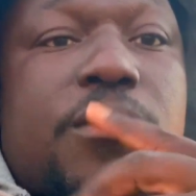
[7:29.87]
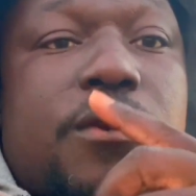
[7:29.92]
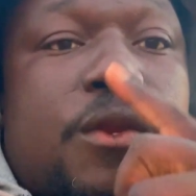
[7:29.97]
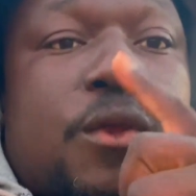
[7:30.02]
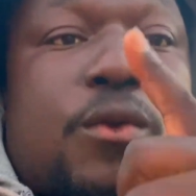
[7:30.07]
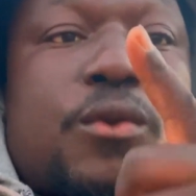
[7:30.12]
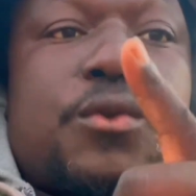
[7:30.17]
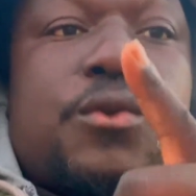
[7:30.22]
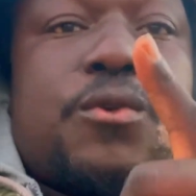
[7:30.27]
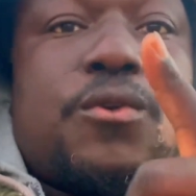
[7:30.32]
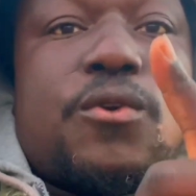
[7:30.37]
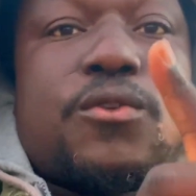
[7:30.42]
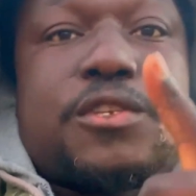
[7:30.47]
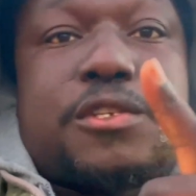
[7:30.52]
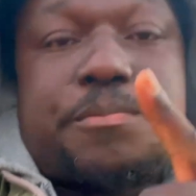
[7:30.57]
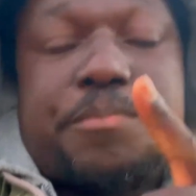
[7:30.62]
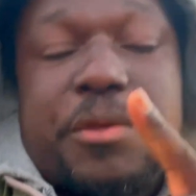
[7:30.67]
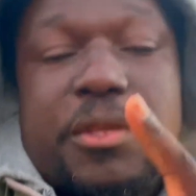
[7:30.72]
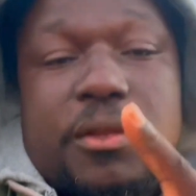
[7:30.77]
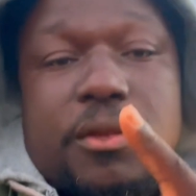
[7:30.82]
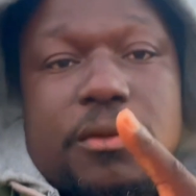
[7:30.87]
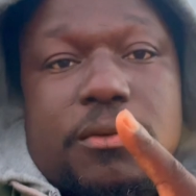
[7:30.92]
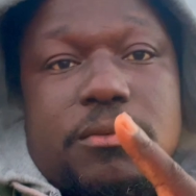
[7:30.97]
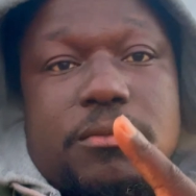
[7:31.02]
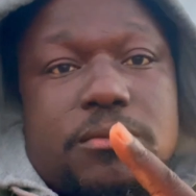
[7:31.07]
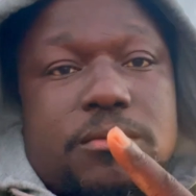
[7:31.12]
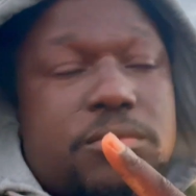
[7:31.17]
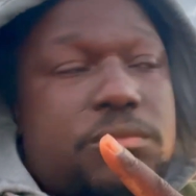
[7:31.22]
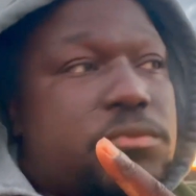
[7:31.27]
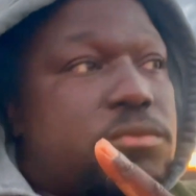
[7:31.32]
Don't do no
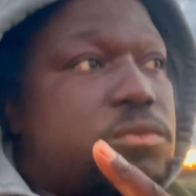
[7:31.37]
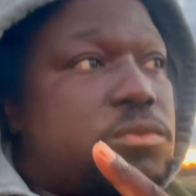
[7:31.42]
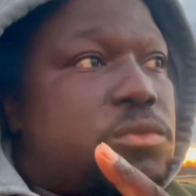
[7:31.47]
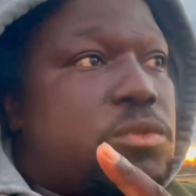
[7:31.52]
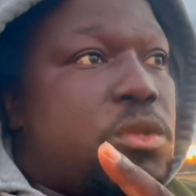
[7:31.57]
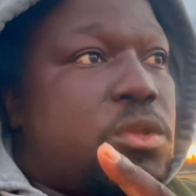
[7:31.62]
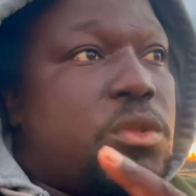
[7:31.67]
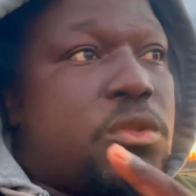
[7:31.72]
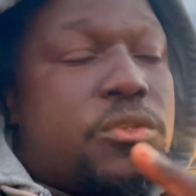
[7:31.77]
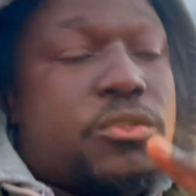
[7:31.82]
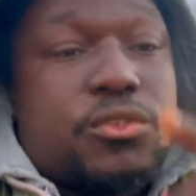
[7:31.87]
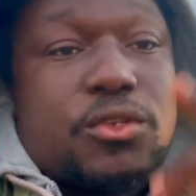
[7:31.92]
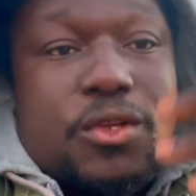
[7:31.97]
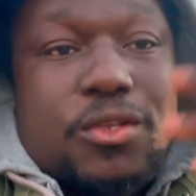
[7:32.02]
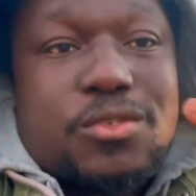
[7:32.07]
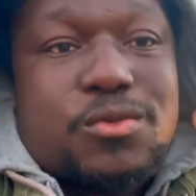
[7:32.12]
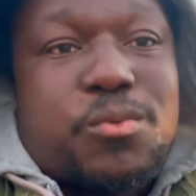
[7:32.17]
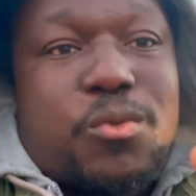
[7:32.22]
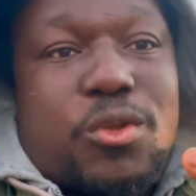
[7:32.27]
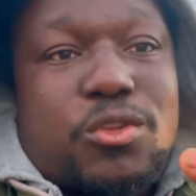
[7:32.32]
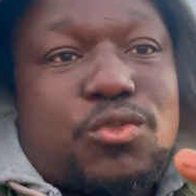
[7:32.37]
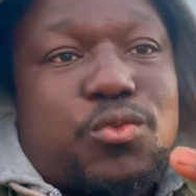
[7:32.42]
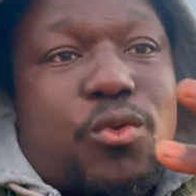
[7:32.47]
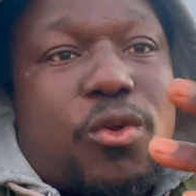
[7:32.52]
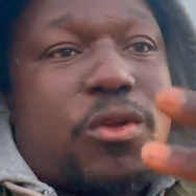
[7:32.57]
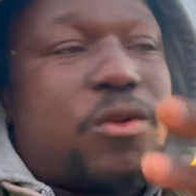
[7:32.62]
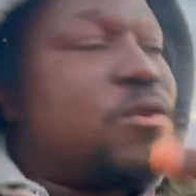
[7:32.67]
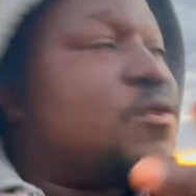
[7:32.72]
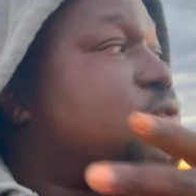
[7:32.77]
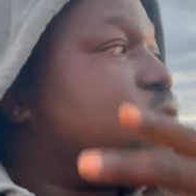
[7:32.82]
speeding. Just watch
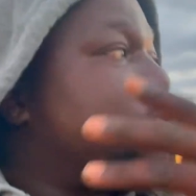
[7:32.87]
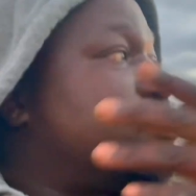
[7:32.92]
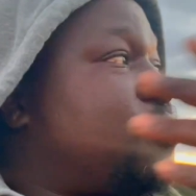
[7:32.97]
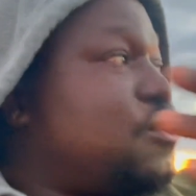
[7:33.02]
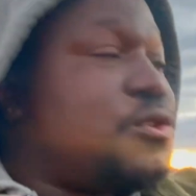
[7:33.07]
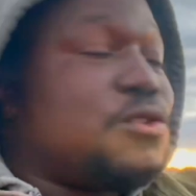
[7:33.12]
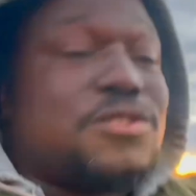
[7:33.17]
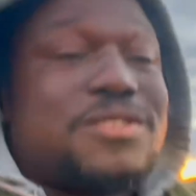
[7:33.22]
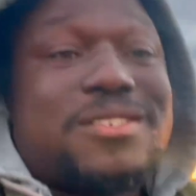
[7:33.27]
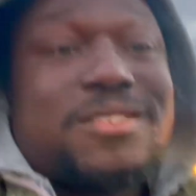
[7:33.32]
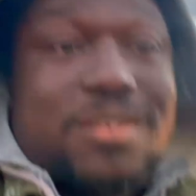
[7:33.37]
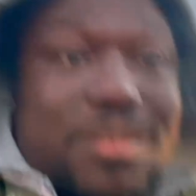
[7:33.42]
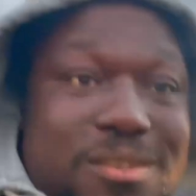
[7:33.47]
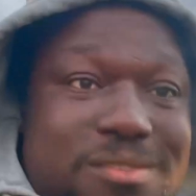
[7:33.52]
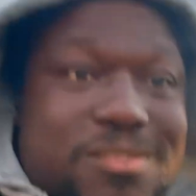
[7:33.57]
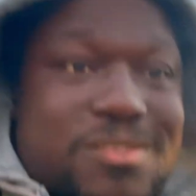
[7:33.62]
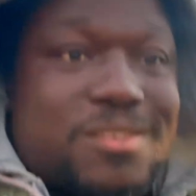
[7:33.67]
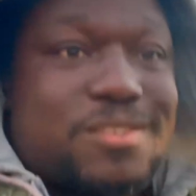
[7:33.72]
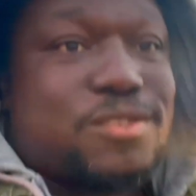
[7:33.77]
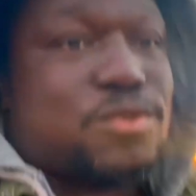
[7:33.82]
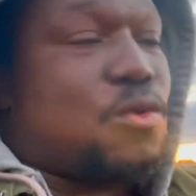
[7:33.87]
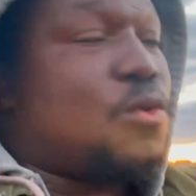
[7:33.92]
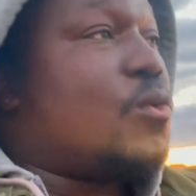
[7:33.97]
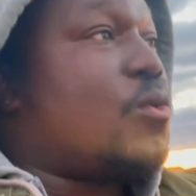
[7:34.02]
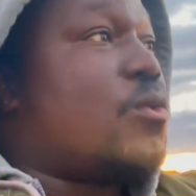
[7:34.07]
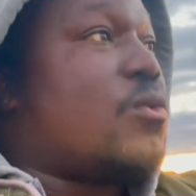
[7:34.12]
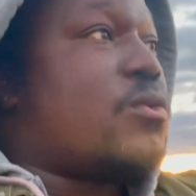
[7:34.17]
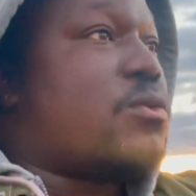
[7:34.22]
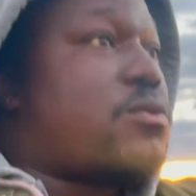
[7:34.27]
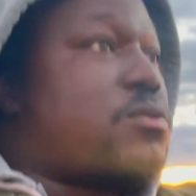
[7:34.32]
what goes into your CSA
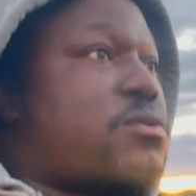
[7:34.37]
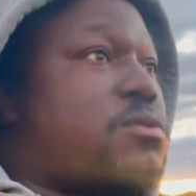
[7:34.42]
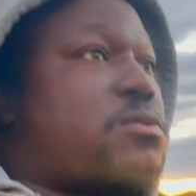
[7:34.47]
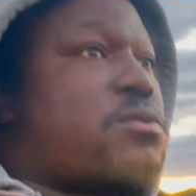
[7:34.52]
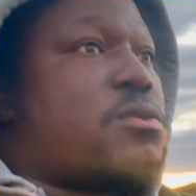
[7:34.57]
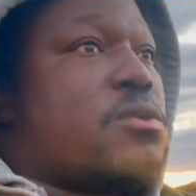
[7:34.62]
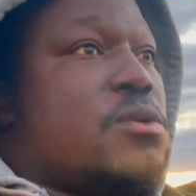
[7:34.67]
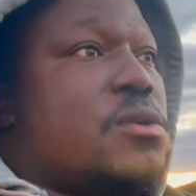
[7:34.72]
scores.